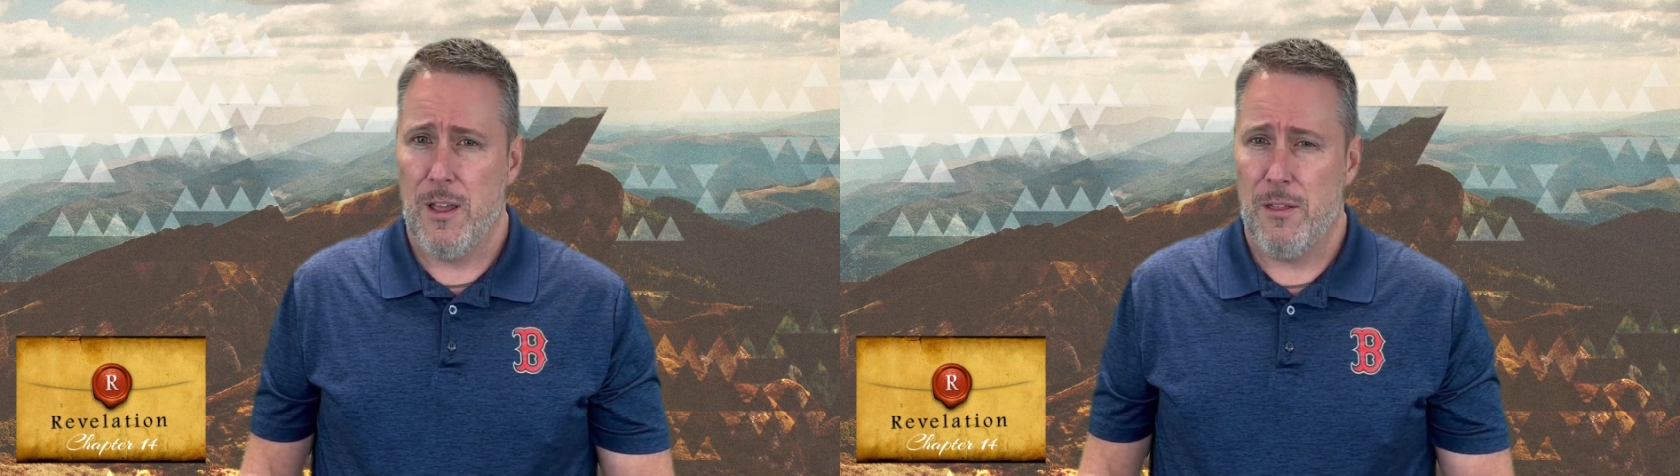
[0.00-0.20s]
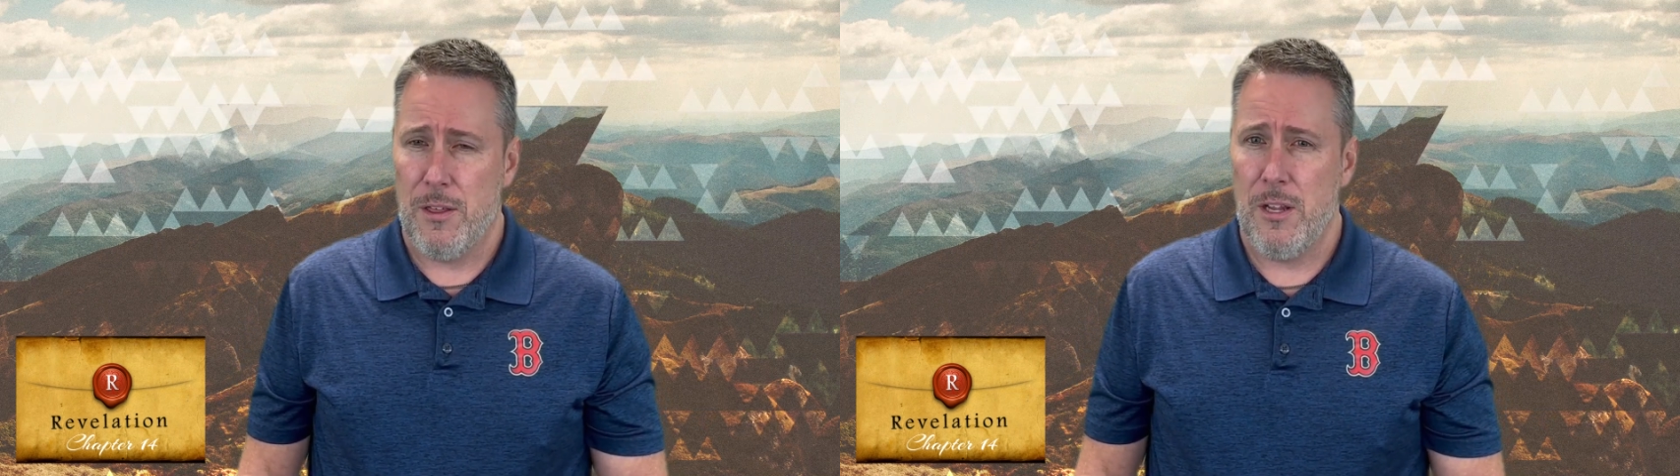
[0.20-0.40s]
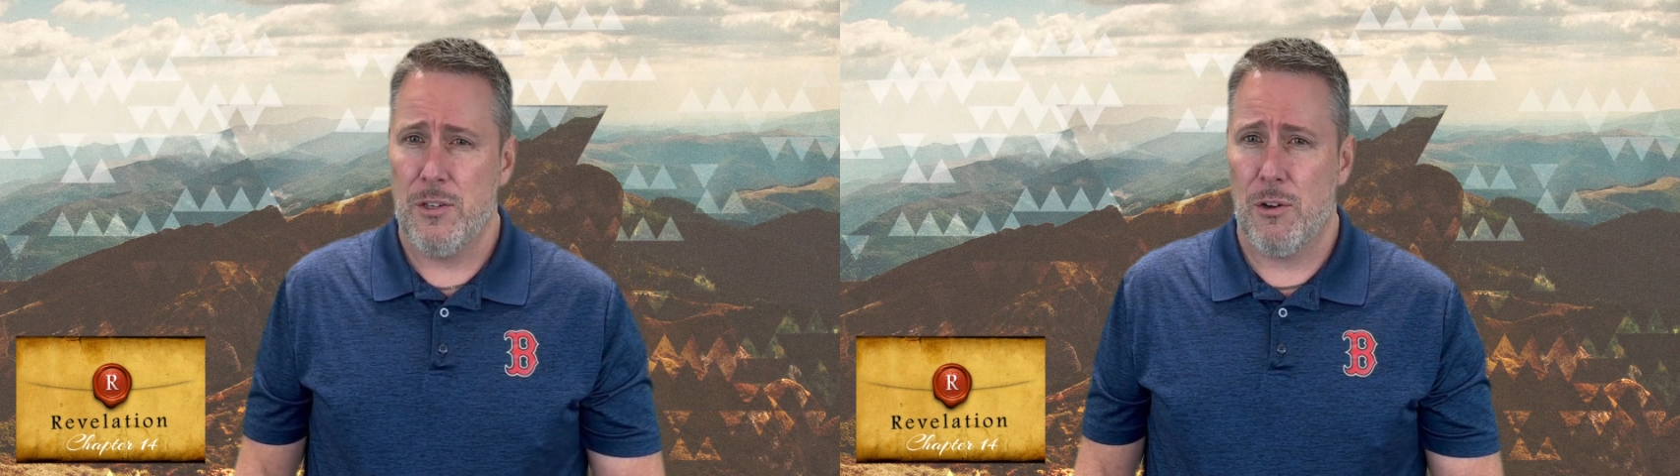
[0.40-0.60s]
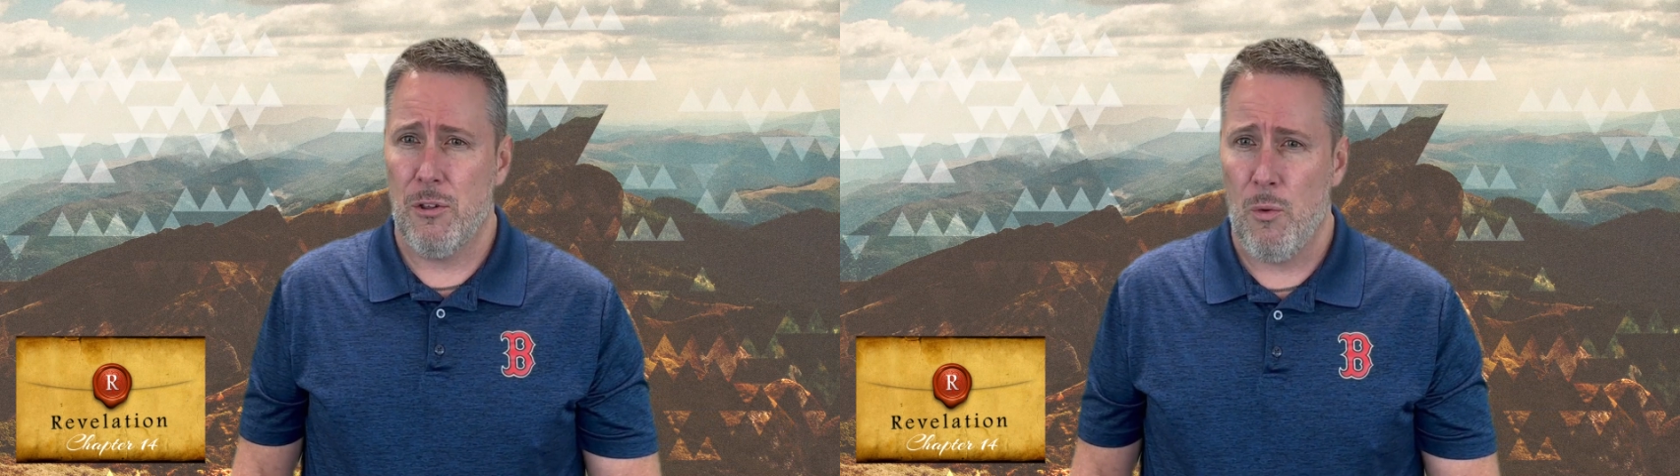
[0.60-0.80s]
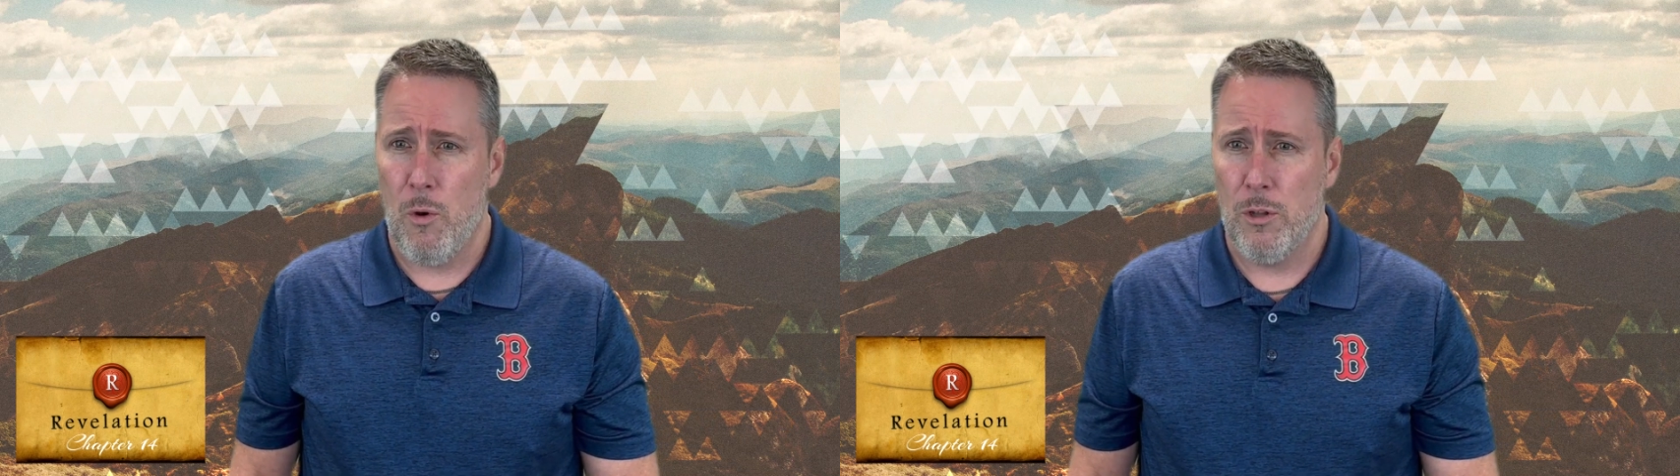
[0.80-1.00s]
These are
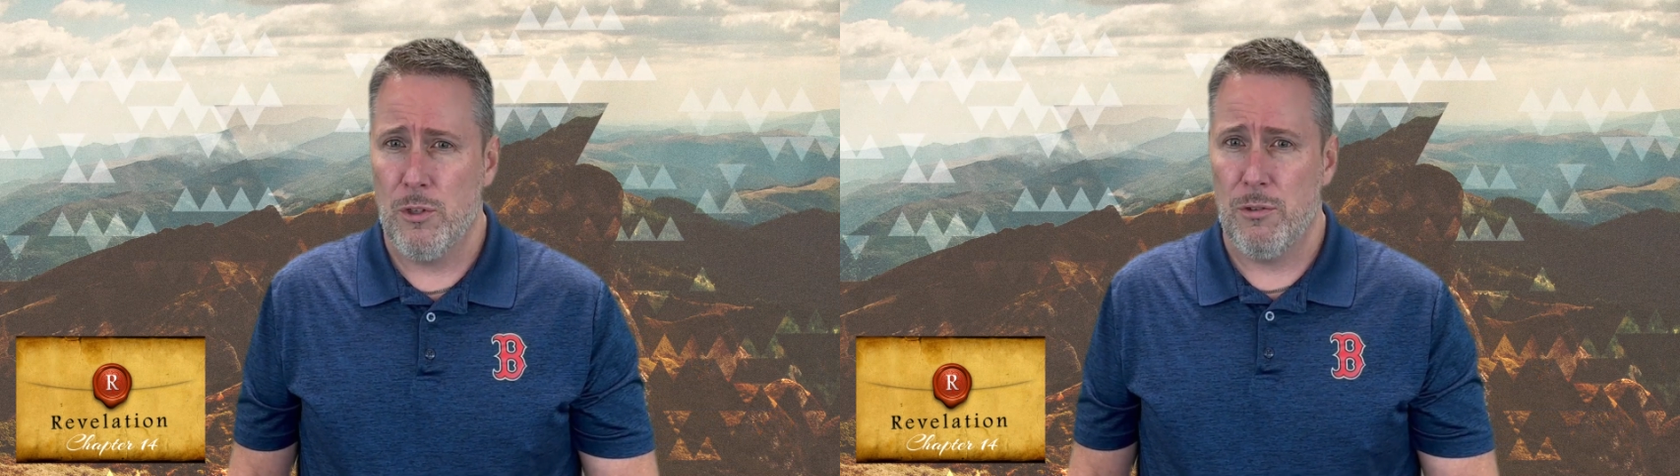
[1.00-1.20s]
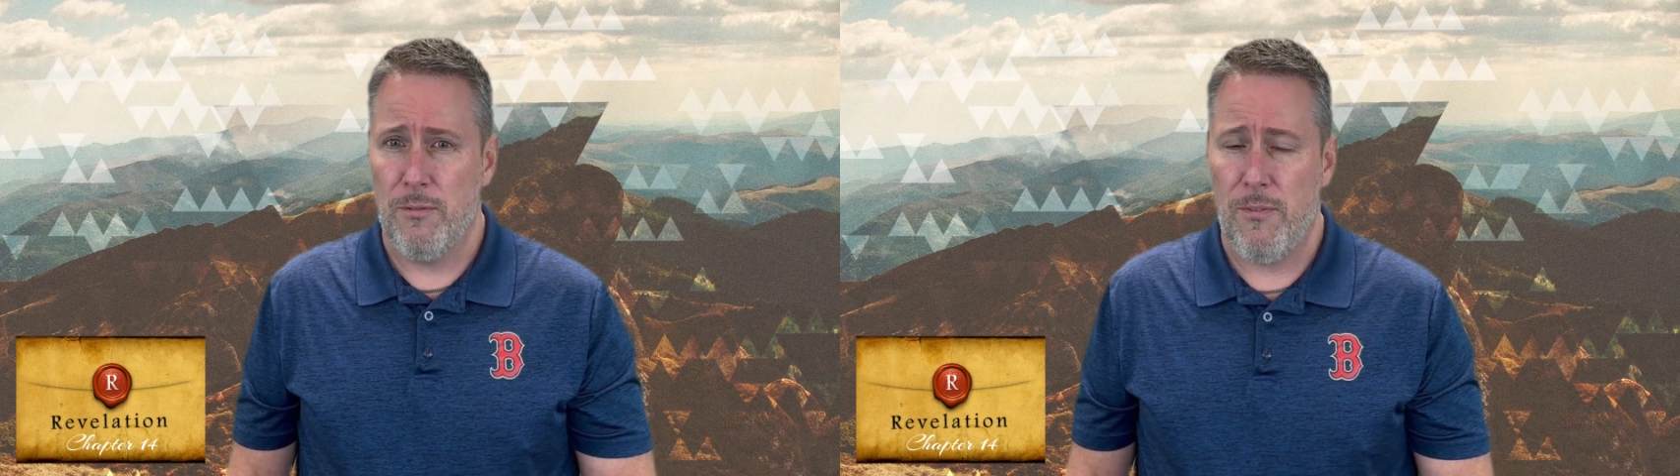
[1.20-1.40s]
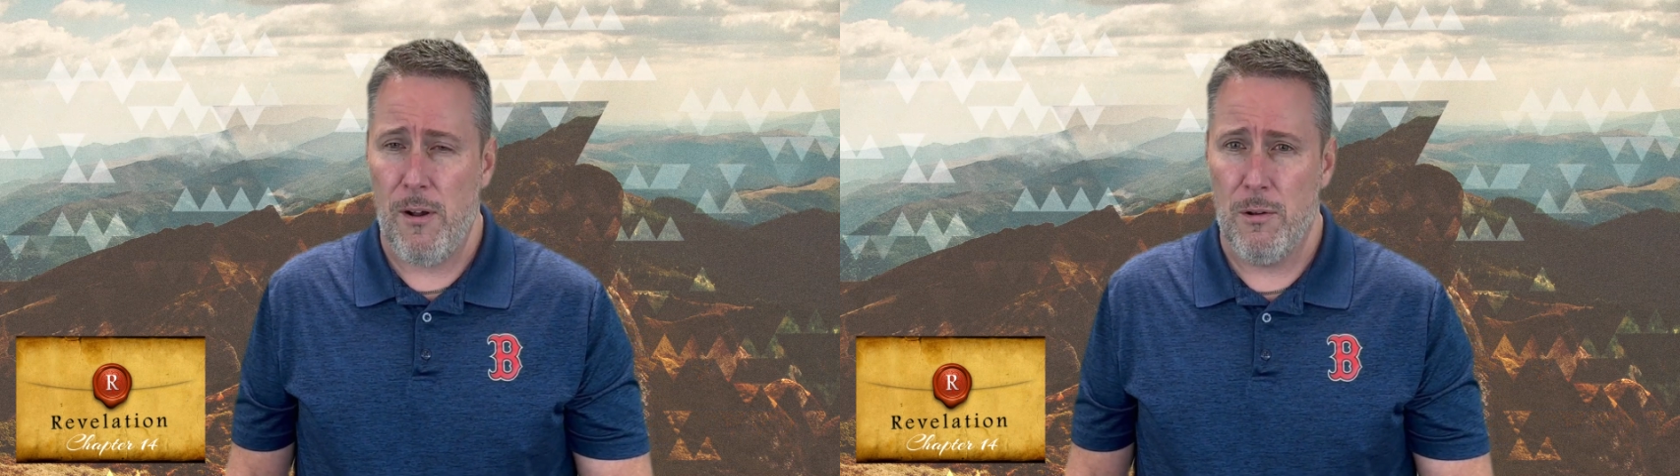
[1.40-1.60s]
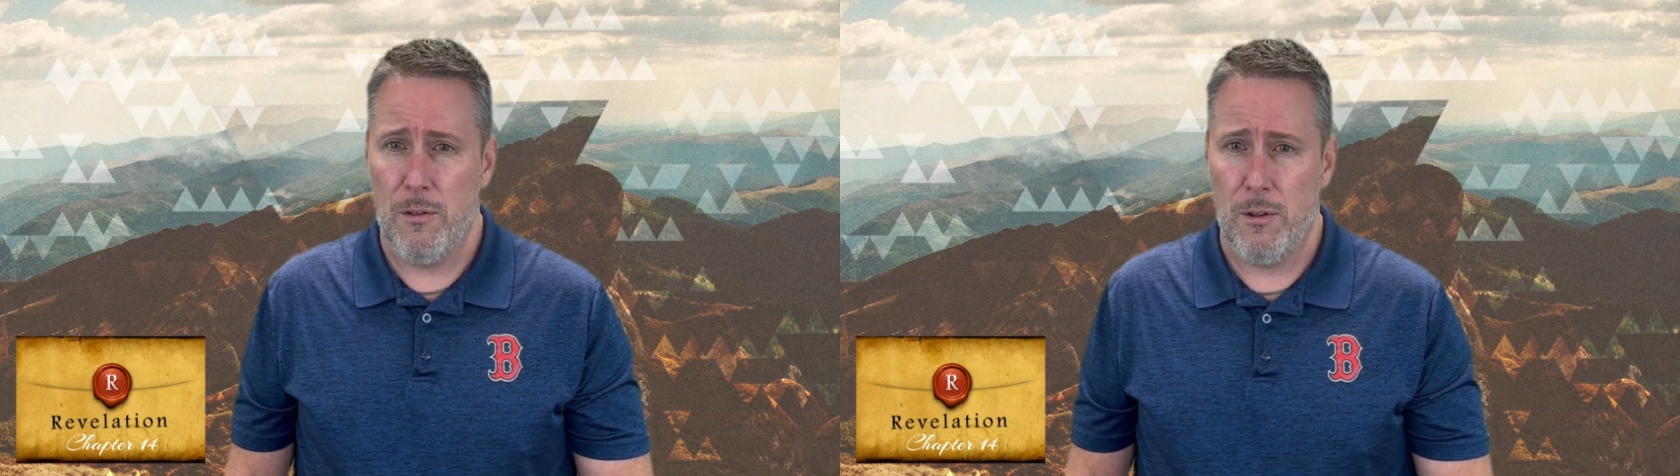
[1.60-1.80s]
the ones who follow